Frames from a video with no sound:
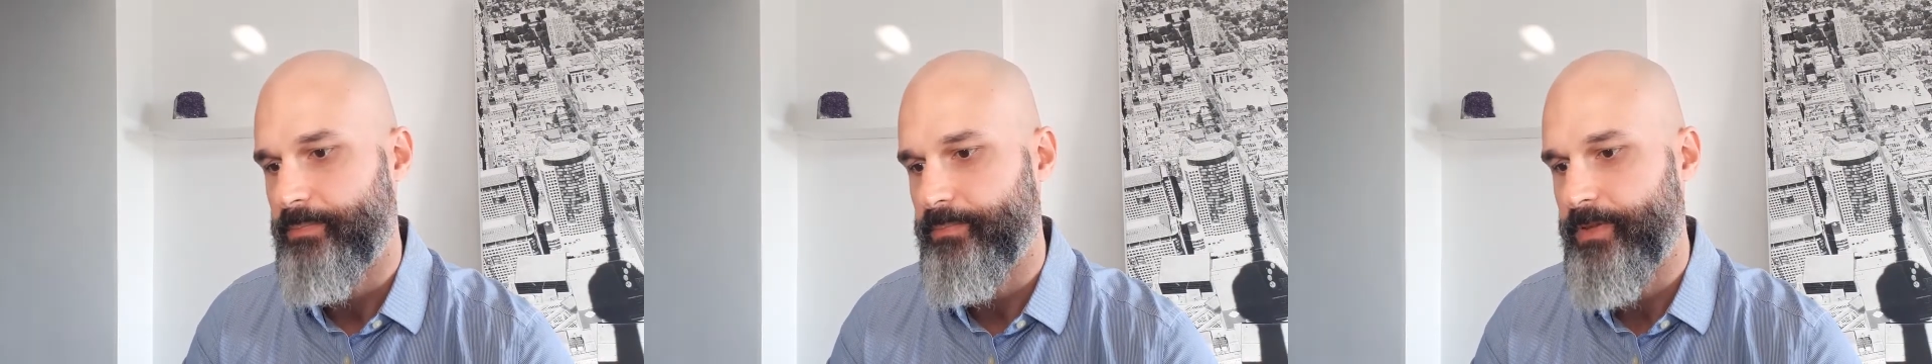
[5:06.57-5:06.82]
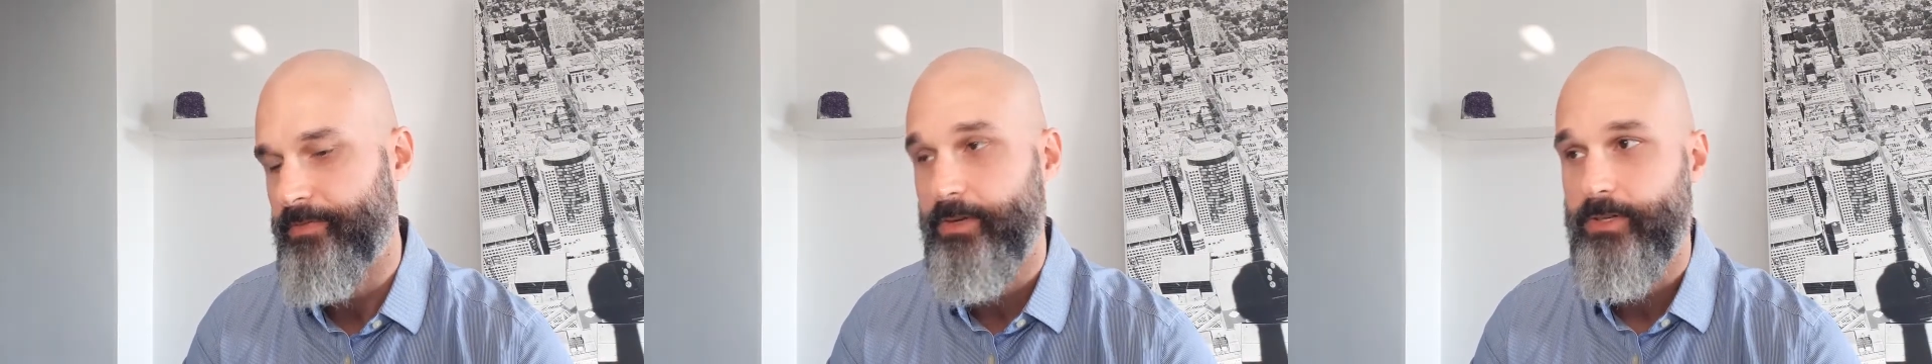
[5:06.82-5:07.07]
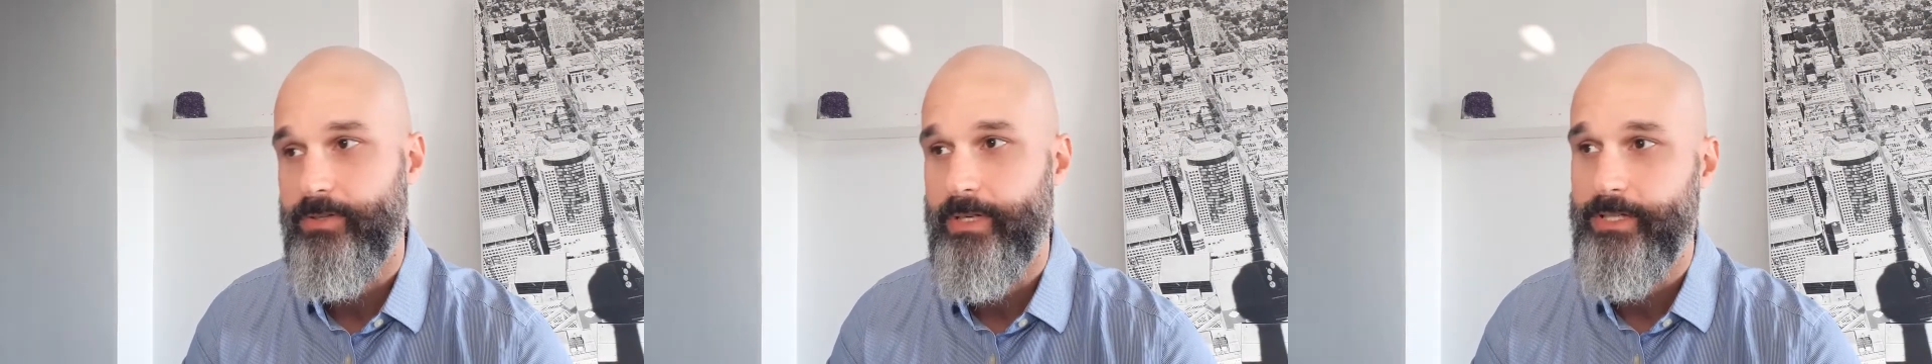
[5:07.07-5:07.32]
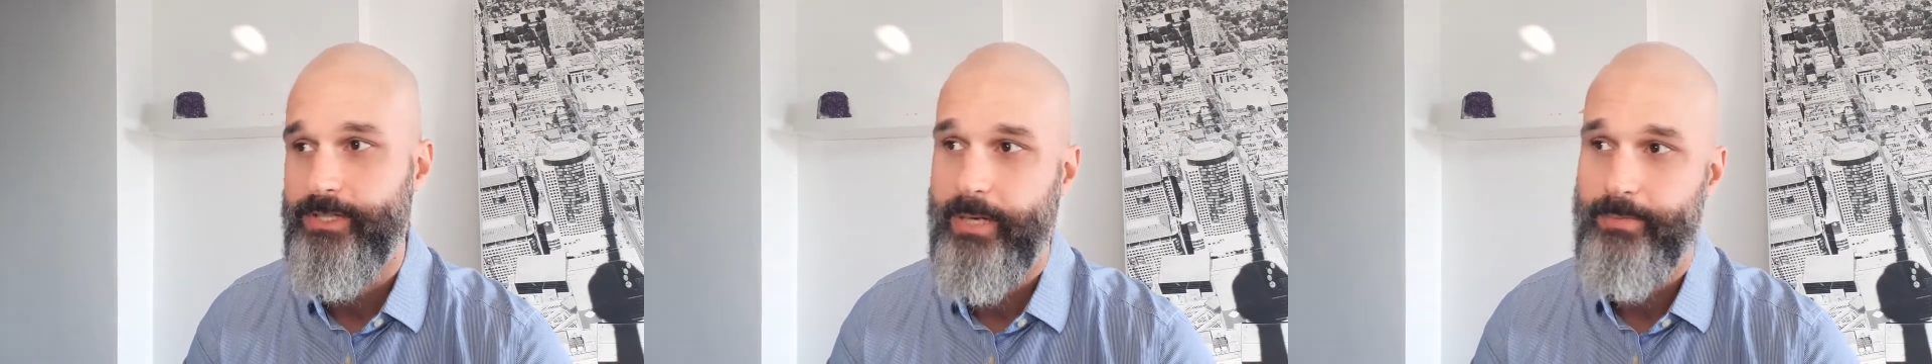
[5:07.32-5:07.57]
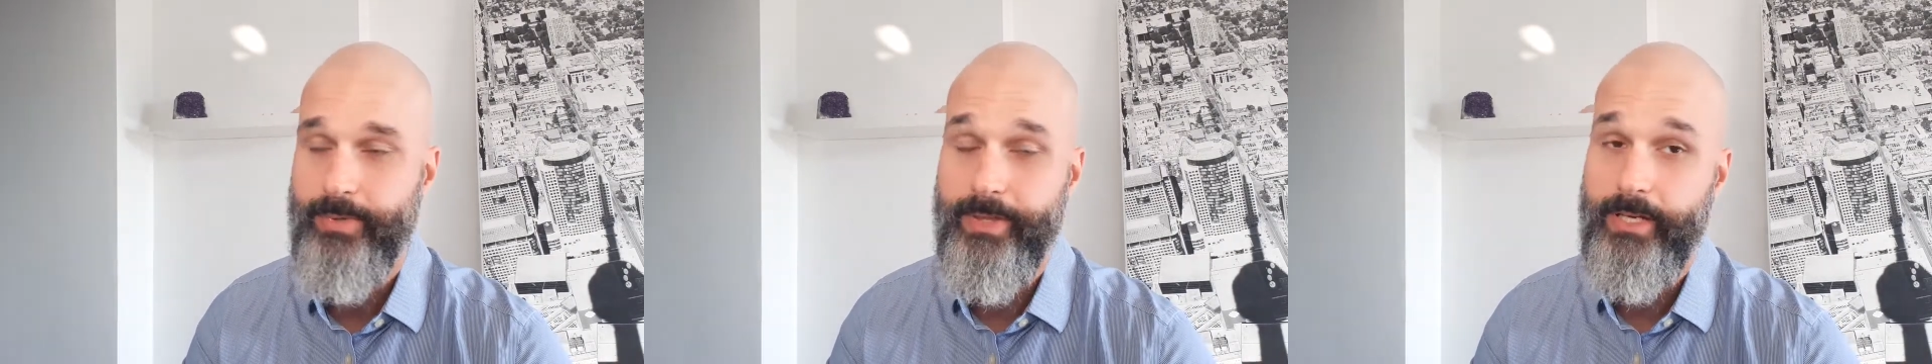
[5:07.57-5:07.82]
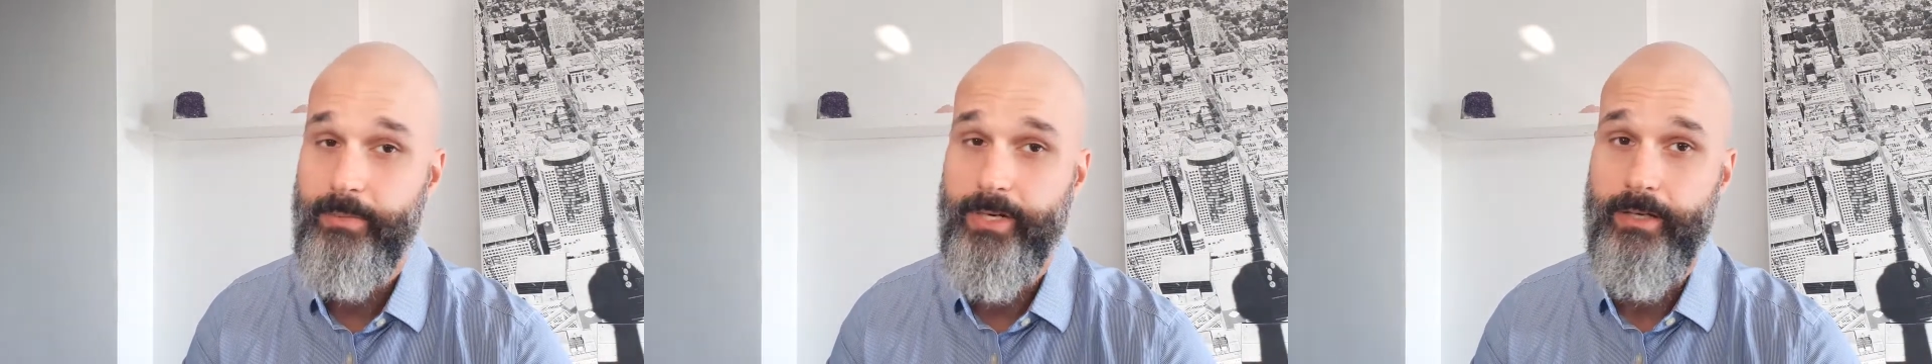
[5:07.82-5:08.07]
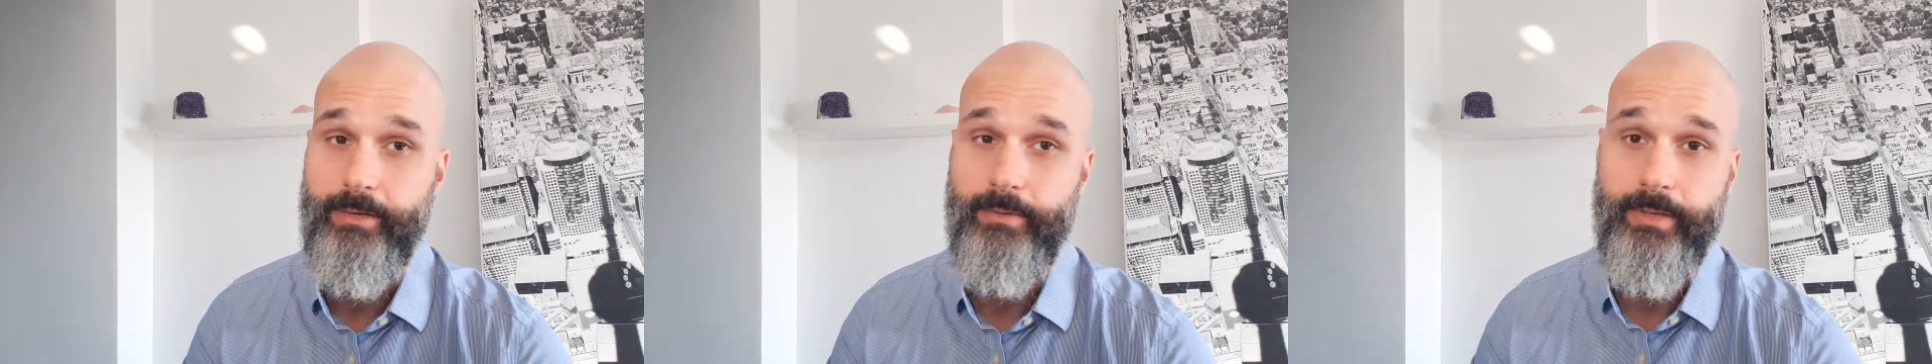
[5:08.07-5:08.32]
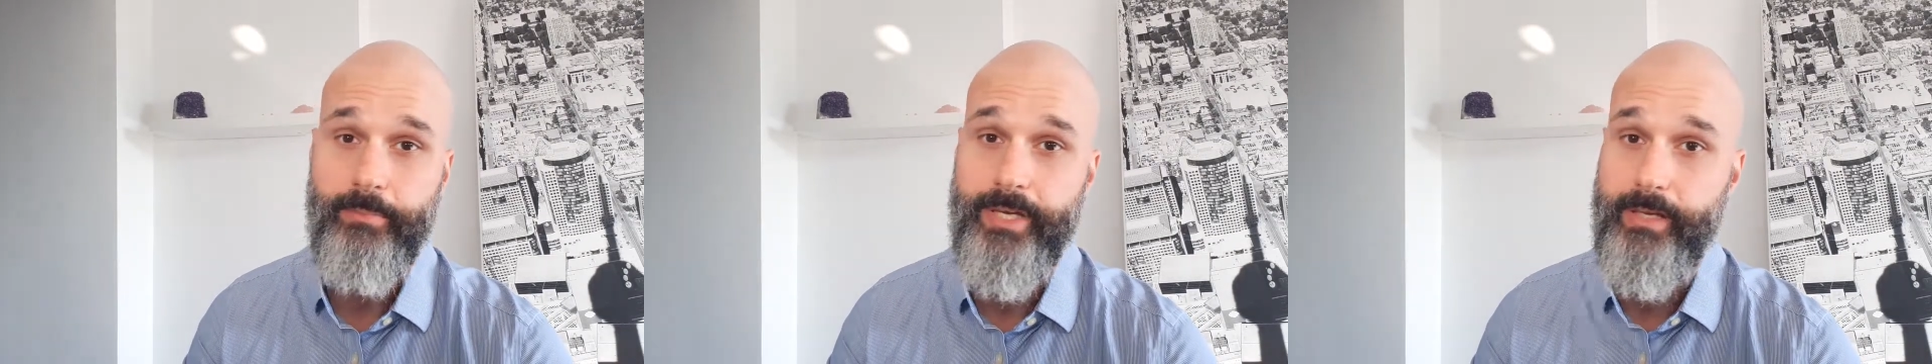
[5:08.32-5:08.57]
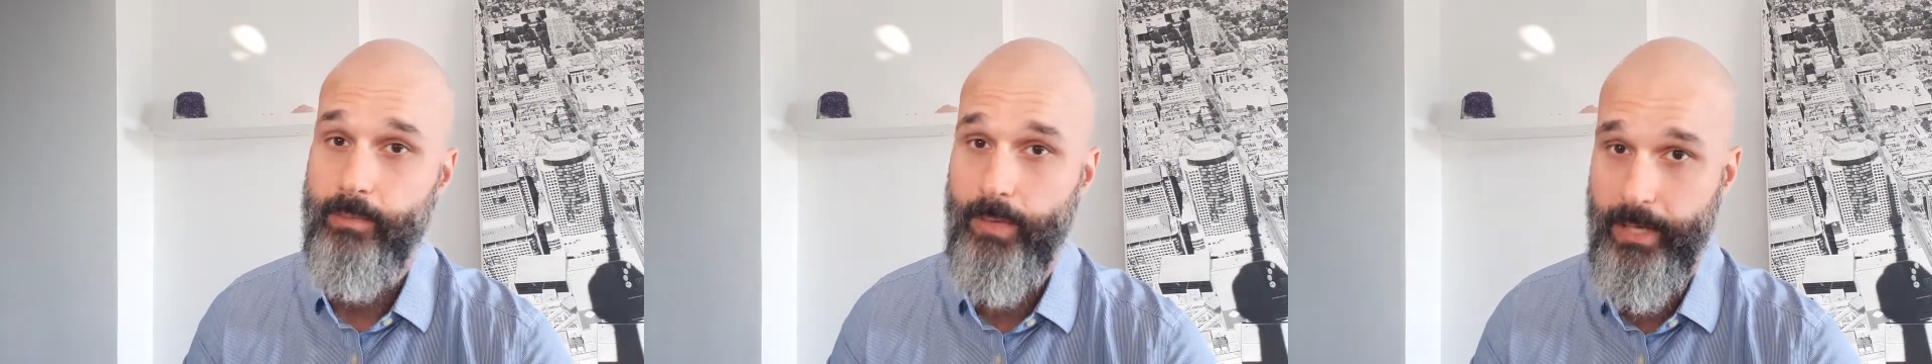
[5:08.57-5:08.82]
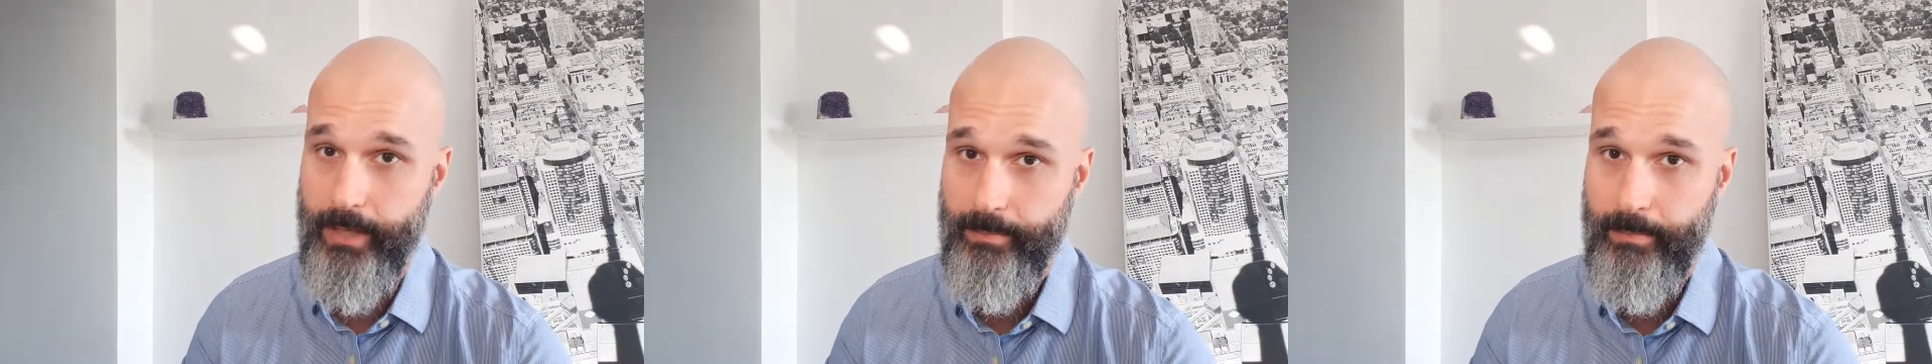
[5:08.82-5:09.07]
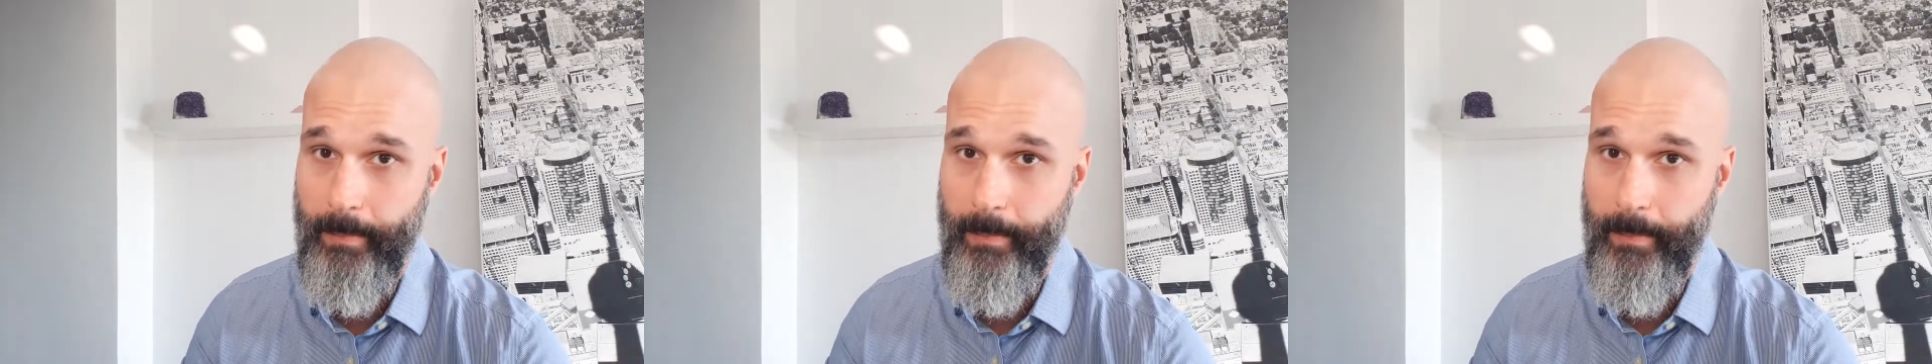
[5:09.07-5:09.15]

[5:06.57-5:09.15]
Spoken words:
if you could trade jobs with anybody, who would it be and why?